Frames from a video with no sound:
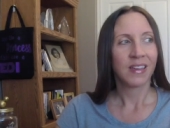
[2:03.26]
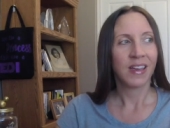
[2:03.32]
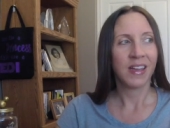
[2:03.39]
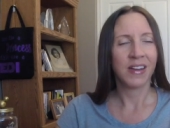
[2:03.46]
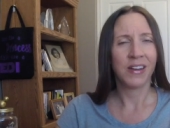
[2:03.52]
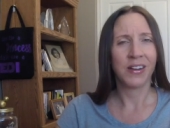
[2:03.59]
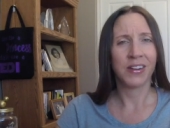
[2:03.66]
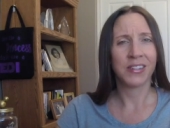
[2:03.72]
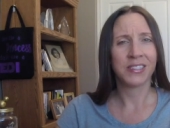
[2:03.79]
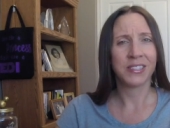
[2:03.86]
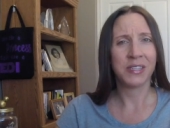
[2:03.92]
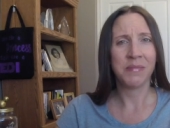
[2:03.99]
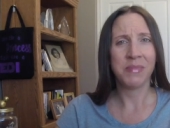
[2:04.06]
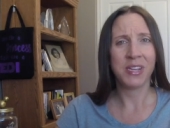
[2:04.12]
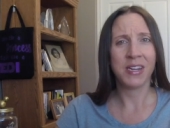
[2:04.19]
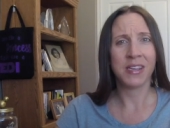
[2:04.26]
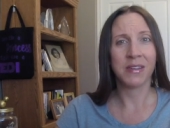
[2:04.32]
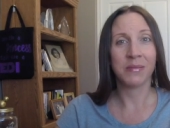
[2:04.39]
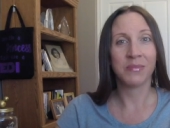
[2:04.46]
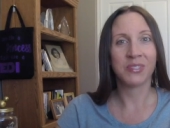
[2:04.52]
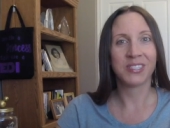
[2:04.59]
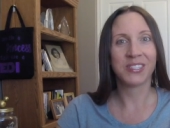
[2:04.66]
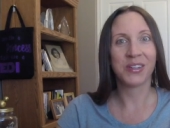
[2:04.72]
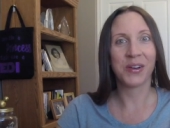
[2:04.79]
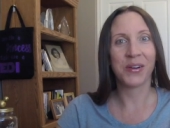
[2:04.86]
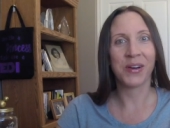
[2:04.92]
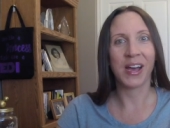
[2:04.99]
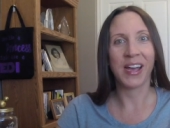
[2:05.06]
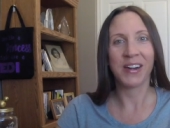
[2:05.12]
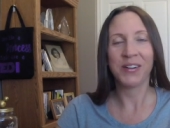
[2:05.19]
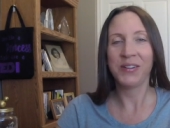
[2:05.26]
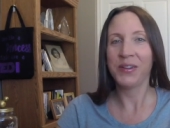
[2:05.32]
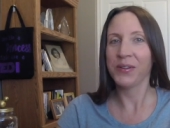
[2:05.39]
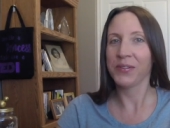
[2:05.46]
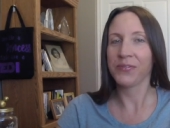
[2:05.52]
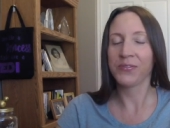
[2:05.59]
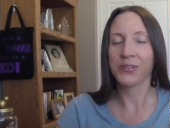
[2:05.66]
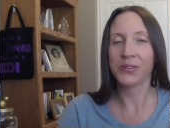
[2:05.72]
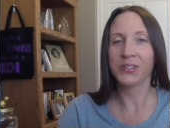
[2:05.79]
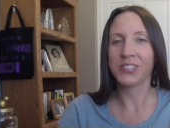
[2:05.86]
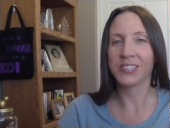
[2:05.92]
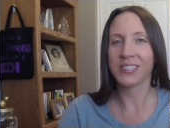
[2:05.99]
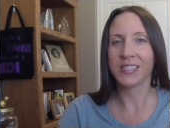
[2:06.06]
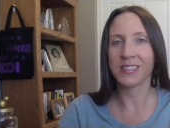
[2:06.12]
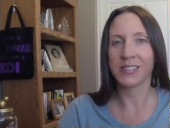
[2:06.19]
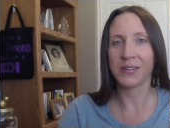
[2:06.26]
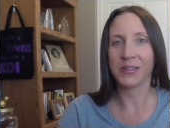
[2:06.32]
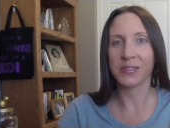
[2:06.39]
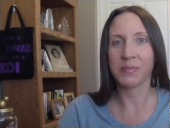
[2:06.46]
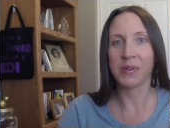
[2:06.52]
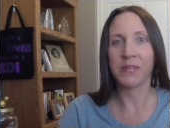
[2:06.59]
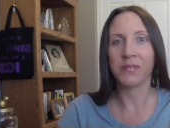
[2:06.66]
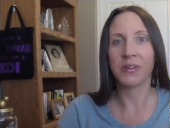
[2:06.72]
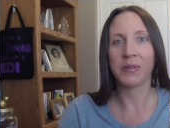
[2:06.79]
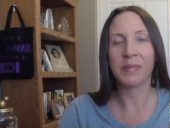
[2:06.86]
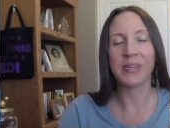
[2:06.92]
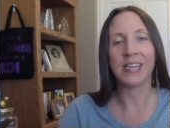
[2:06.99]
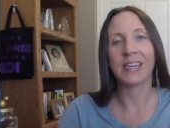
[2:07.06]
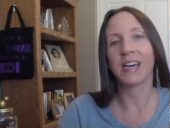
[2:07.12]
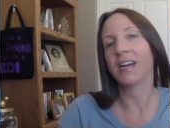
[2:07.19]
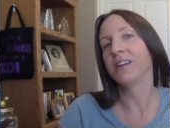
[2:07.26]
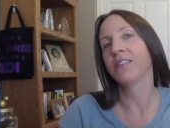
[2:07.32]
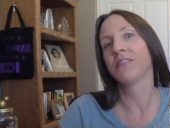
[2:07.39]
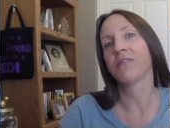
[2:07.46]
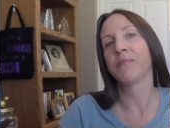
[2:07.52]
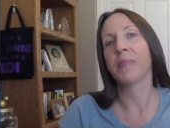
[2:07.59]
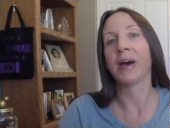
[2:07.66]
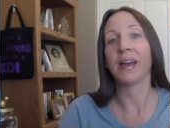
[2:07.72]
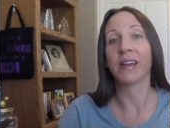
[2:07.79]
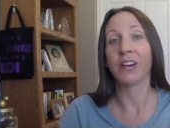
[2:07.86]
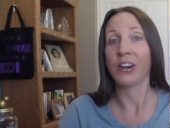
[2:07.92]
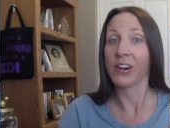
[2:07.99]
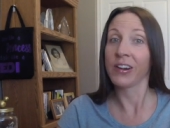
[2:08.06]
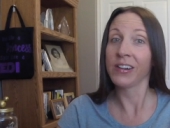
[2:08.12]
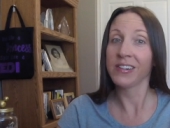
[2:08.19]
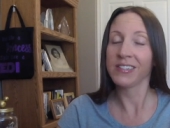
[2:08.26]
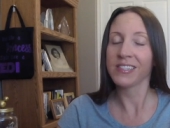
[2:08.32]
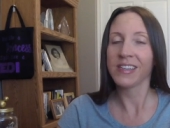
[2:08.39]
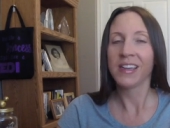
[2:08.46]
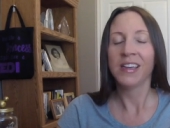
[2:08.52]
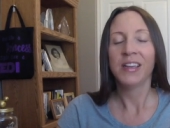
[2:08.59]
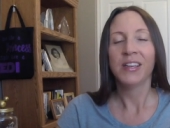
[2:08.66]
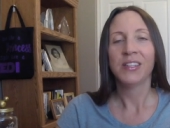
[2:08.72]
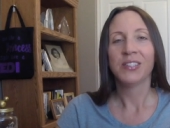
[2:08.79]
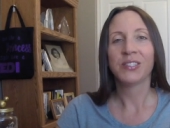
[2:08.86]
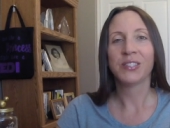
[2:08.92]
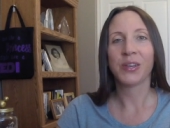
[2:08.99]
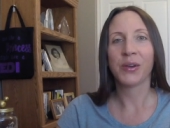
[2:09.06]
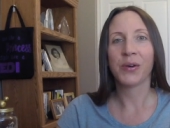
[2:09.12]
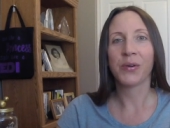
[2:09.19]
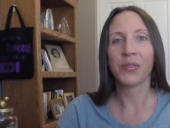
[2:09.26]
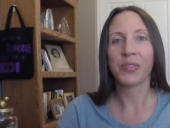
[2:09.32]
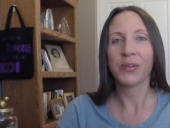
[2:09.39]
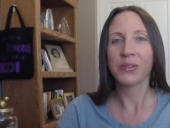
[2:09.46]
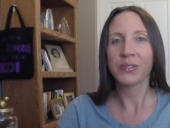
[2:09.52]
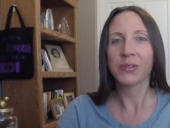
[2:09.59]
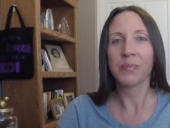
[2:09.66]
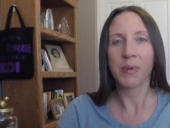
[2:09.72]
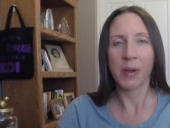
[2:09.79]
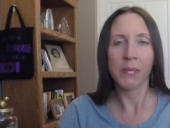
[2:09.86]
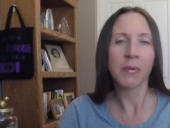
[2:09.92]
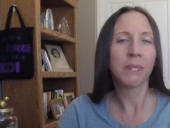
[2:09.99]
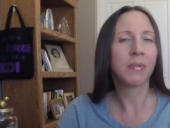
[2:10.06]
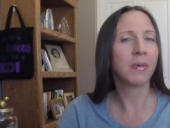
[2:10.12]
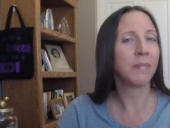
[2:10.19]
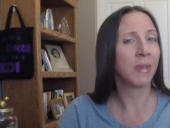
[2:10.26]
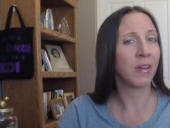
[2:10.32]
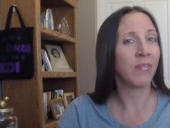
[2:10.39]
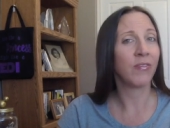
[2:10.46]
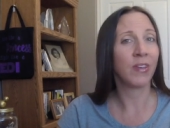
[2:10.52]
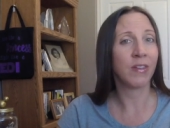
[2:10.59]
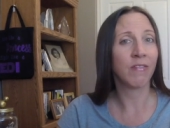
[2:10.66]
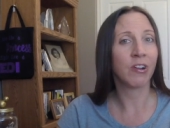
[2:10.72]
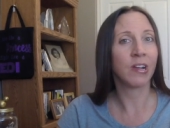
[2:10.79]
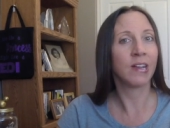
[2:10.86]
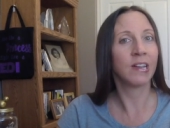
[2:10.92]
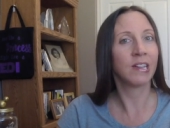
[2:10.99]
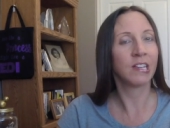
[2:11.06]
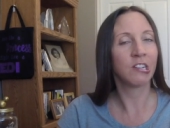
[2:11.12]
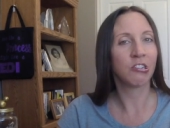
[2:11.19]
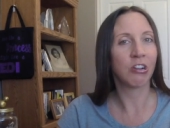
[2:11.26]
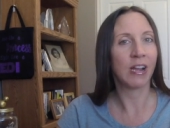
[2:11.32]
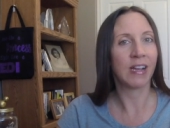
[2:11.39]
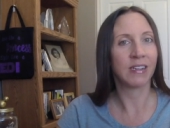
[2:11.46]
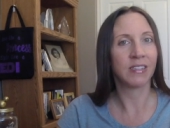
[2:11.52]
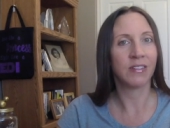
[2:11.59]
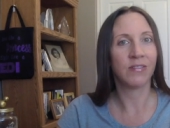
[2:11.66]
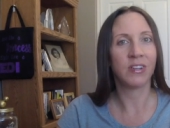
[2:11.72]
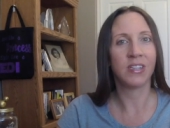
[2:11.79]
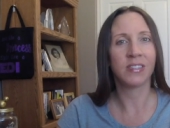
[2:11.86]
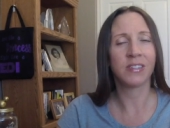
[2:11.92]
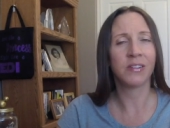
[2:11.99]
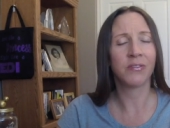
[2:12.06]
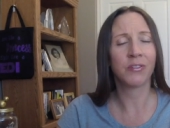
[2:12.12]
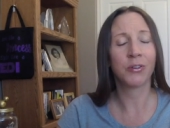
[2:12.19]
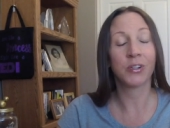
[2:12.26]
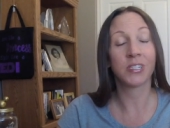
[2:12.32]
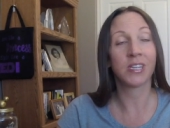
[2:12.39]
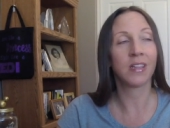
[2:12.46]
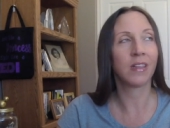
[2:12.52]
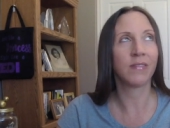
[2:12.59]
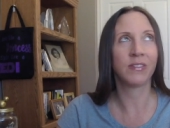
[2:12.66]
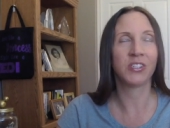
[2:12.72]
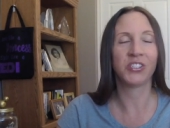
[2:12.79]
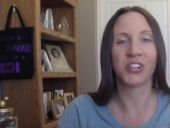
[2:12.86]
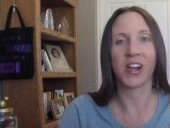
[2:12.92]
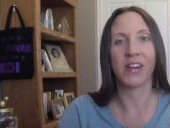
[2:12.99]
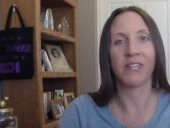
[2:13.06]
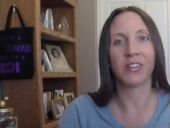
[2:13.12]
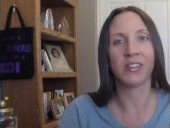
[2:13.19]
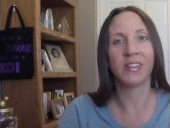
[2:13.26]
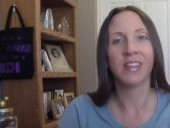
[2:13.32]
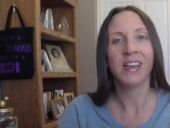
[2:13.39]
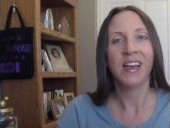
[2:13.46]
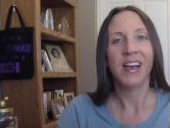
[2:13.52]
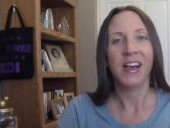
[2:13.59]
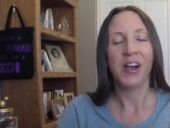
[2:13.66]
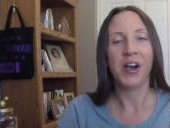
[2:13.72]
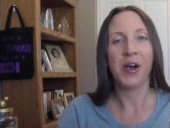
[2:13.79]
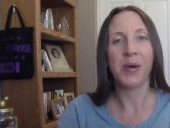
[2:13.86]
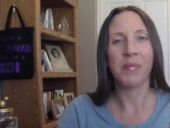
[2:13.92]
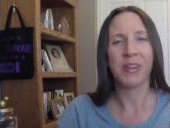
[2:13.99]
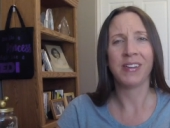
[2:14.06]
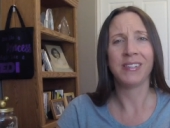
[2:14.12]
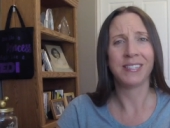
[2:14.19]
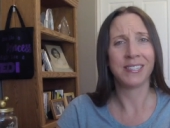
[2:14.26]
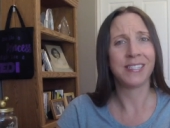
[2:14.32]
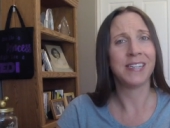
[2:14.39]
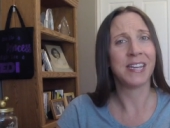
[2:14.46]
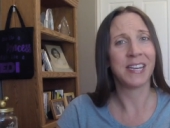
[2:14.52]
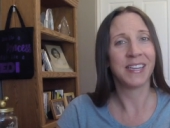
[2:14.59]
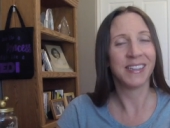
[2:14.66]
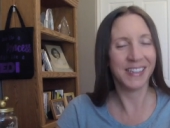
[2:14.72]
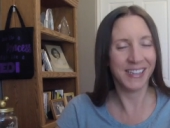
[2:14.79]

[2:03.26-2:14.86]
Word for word: kind of artsy mediums. So I don't know. Food just has always been for me kind of my art. So those are probably my favorite leisure activities. And of course, I love to travel, um, and Disney